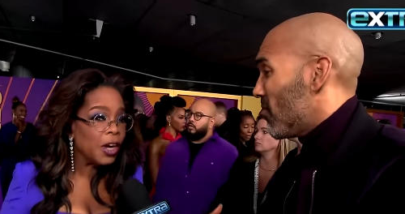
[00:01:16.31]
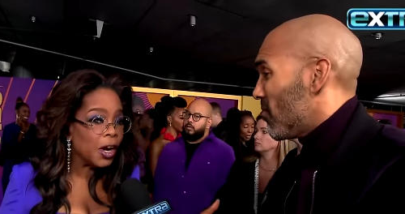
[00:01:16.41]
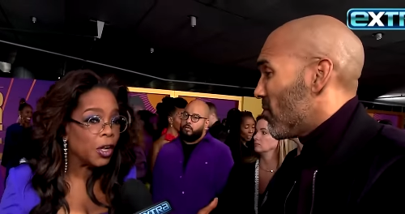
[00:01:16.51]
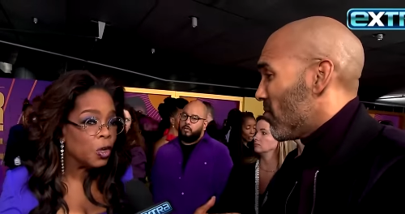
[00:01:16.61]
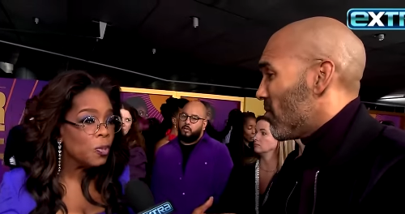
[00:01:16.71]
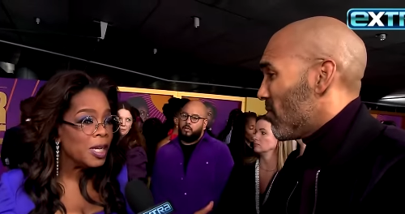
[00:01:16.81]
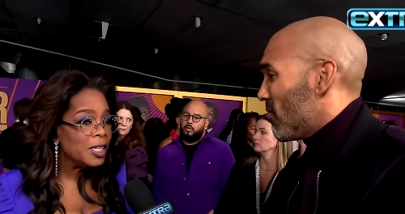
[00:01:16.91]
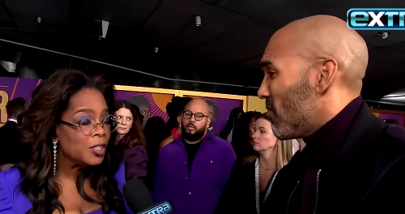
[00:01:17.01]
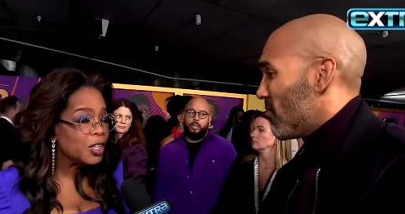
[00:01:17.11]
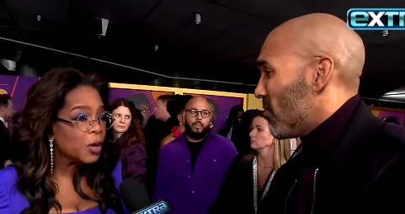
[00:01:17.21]
Speaker 1: are
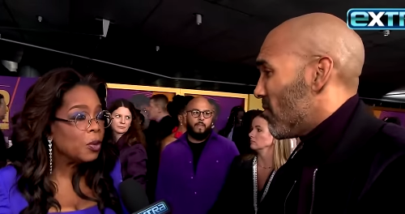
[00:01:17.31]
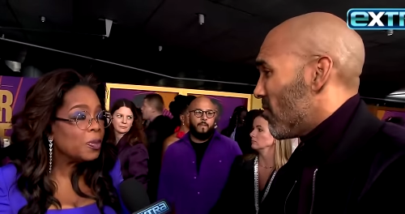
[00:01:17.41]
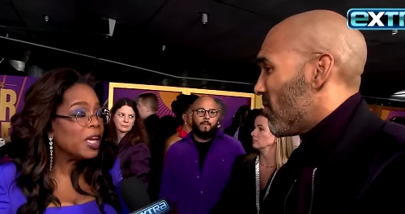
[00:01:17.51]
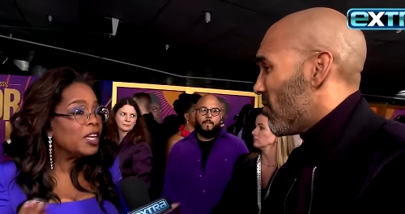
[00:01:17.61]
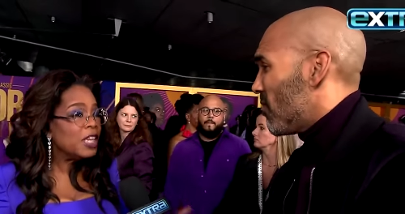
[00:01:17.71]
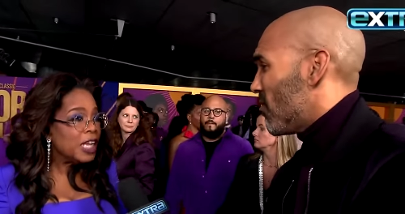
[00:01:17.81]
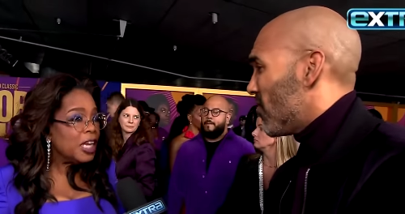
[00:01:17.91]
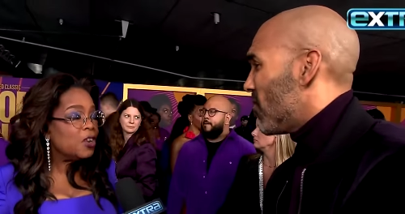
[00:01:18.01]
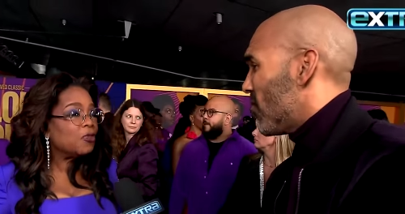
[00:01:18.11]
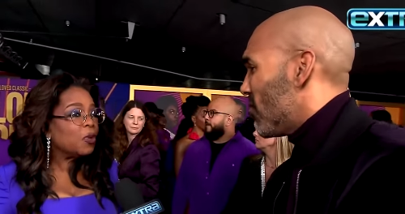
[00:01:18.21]
humans, there will be a
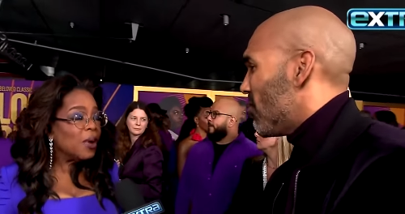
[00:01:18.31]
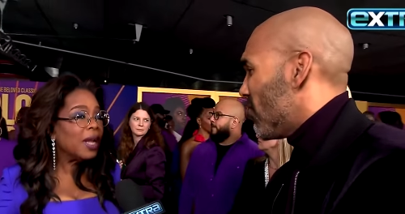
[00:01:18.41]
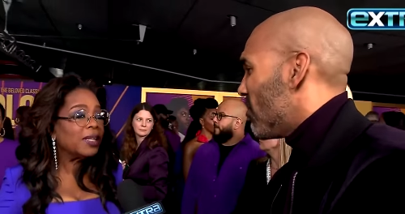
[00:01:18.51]
need for what